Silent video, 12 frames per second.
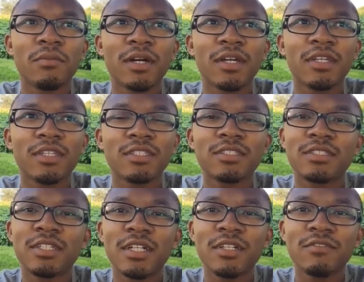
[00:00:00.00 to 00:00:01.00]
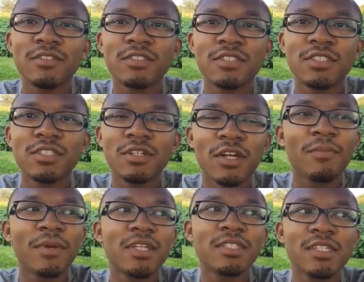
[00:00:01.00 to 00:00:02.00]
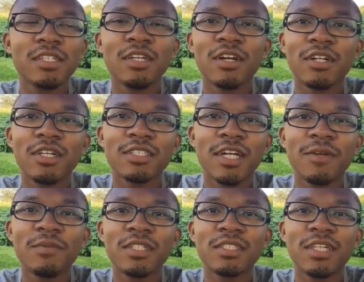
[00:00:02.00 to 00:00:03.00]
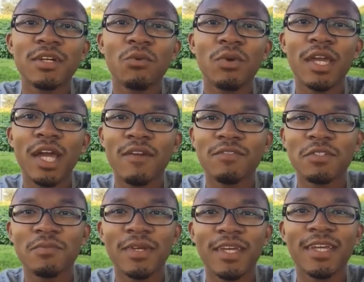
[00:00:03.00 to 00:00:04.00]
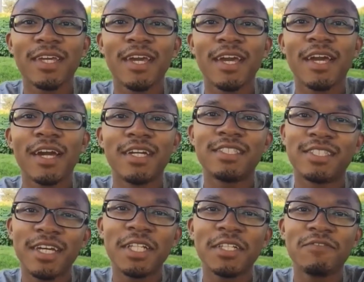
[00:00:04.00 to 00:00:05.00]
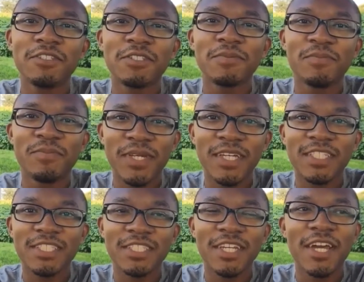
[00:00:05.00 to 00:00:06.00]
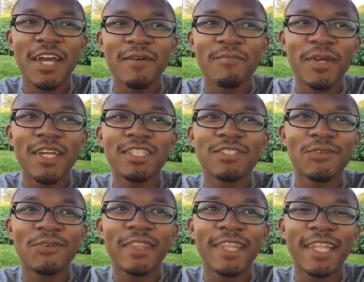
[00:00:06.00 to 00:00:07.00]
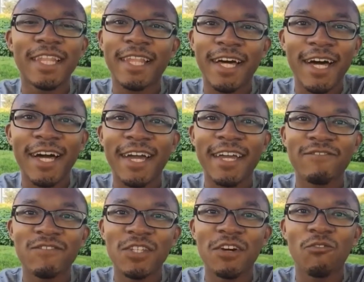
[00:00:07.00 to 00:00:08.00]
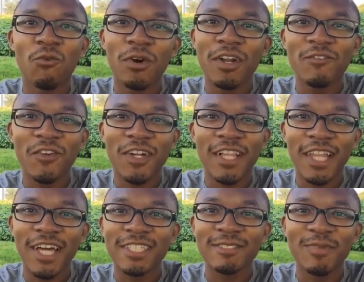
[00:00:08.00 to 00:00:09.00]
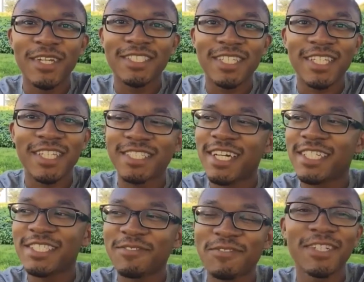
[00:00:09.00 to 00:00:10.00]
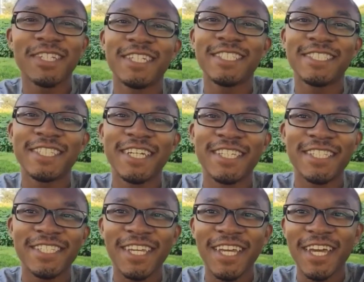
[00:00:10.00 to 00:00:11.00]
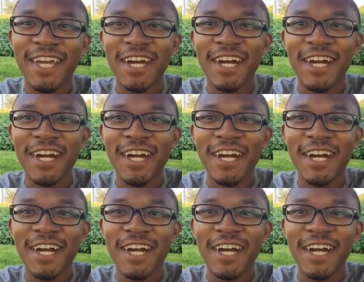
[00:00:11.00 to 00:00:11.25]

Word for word: My television. Te- okay, basically, our assignment is that we have to make a television pitch based on the lives of one of our classmates. Like that's actually really intense.